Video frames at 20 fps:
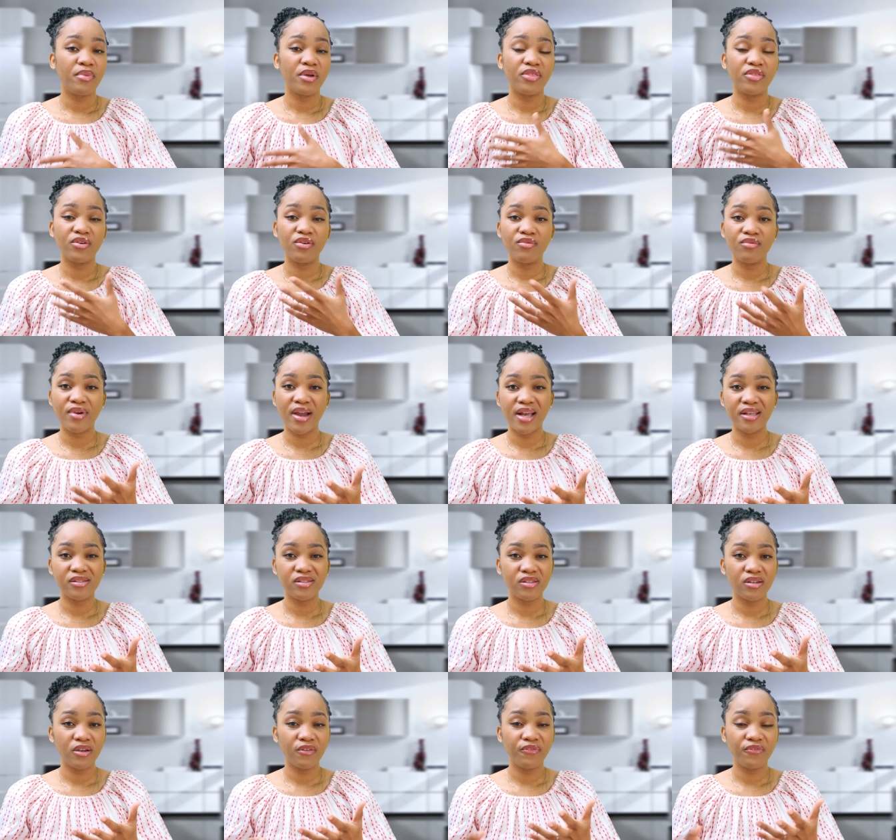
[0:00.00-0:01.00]
but the
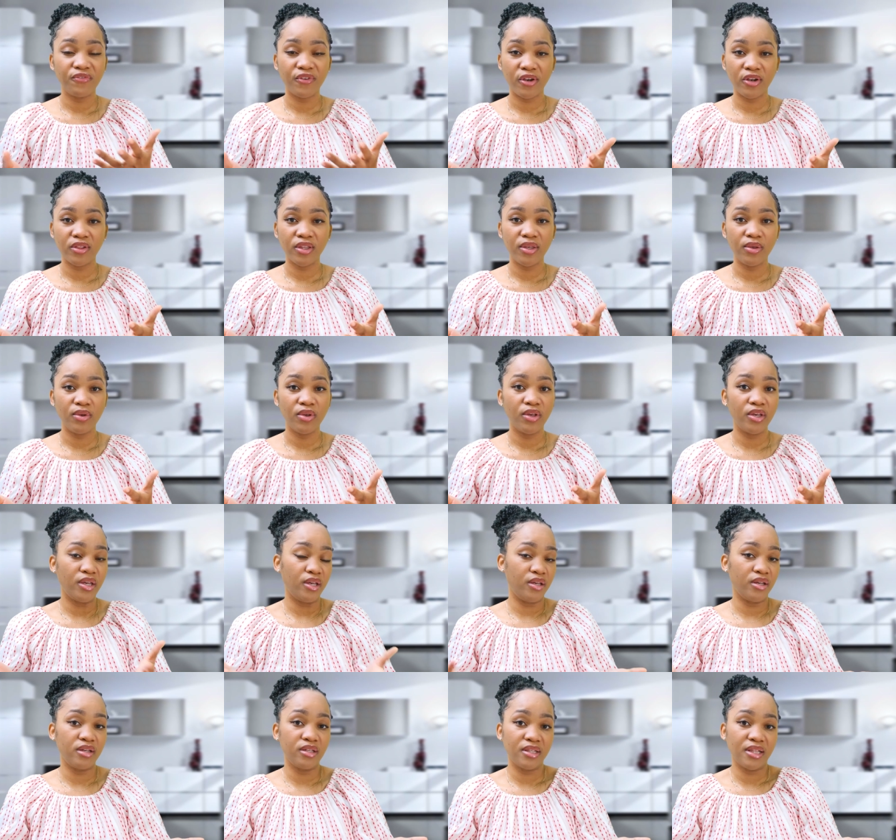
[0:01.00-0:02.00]
rest are fairly really
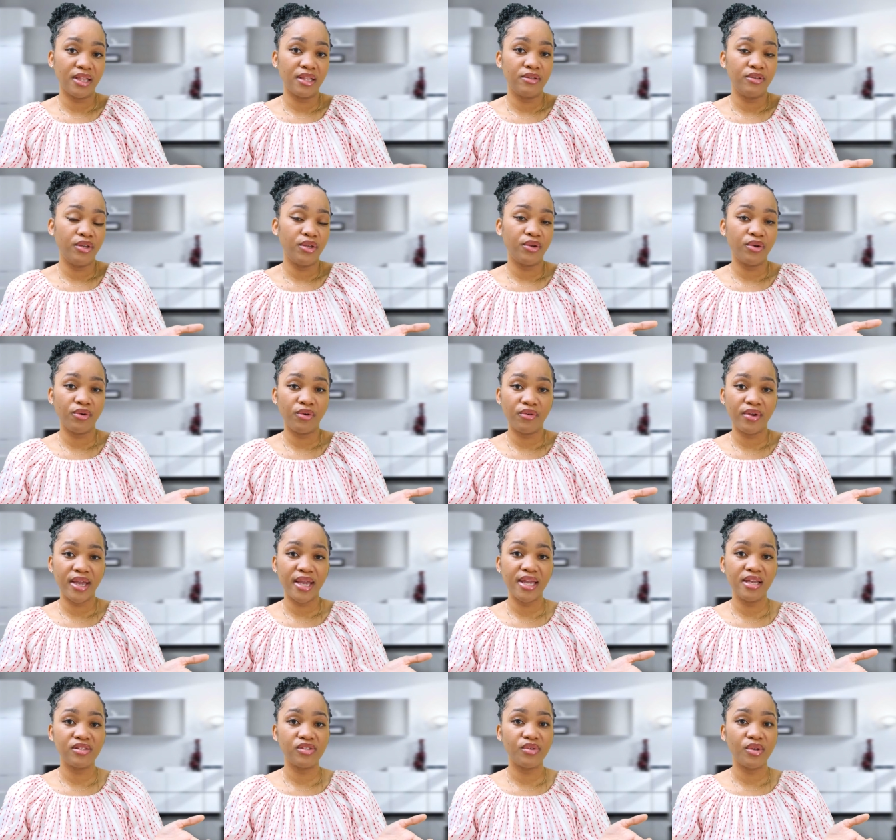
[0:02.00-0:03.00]
good, you know,
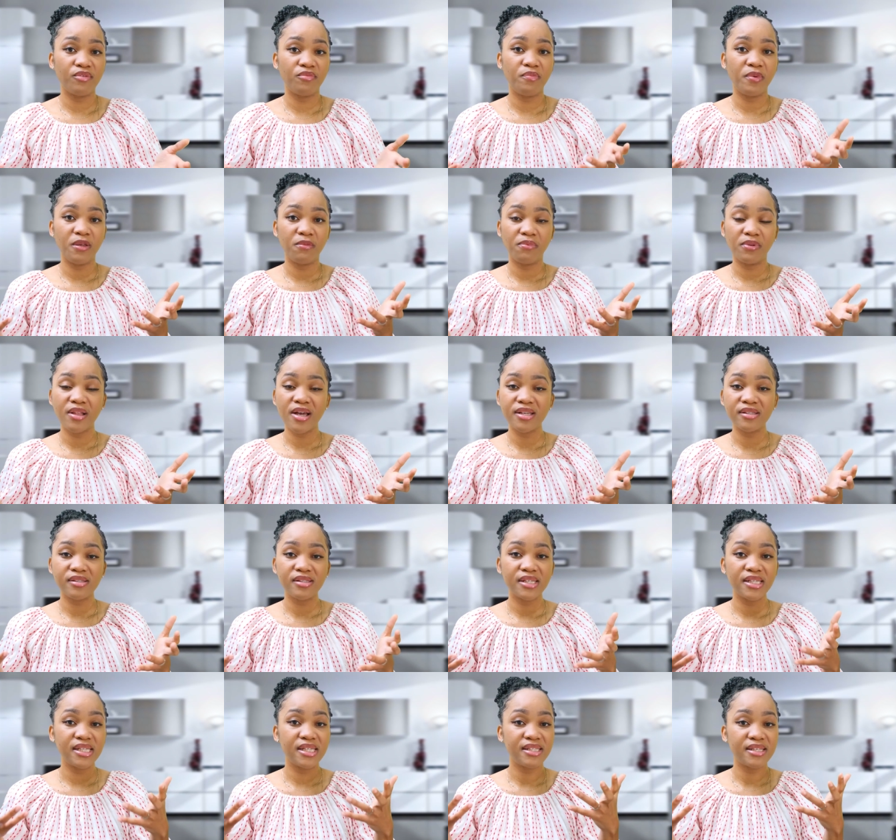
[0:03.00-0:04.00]
grades, you have B
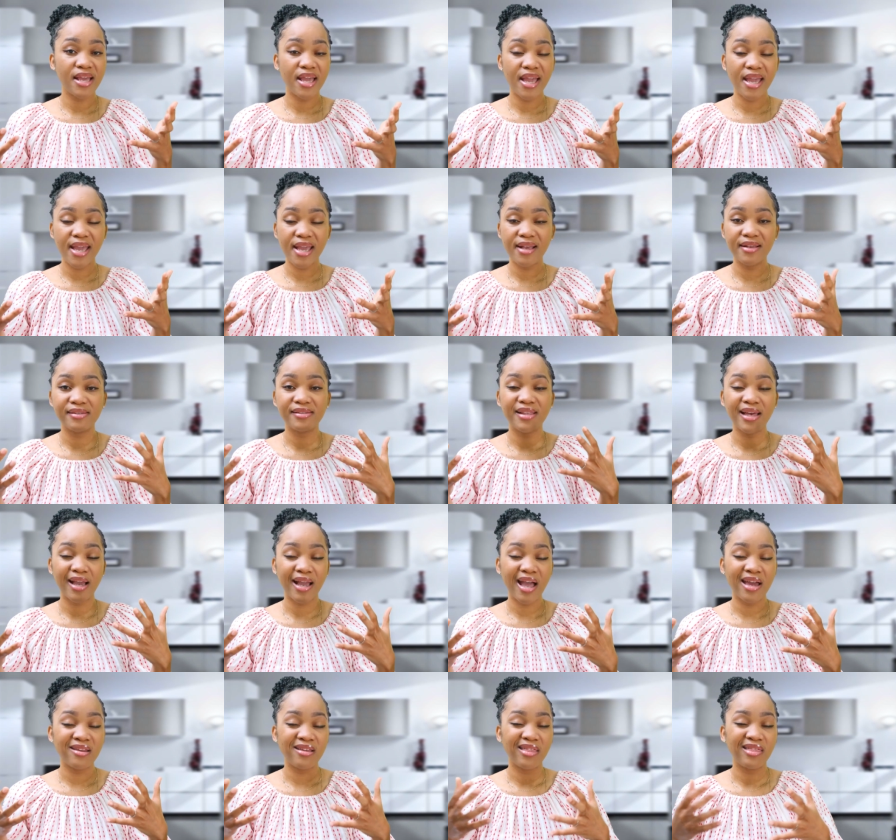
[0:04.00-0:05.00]
pluses, A's,
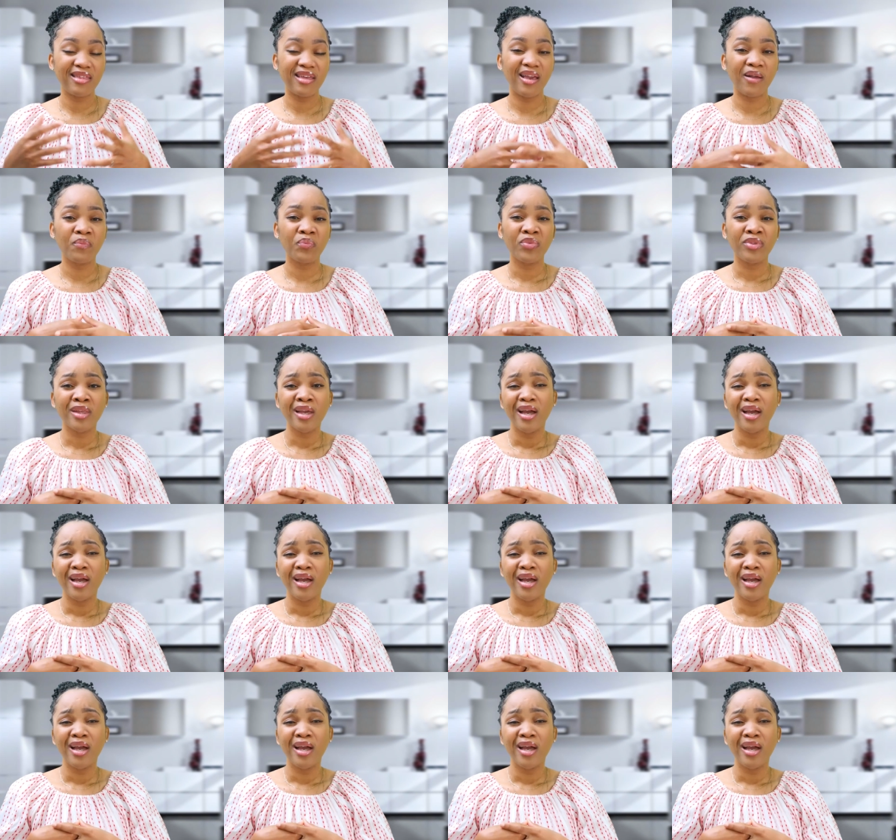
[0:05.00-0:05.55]
that kind of thing,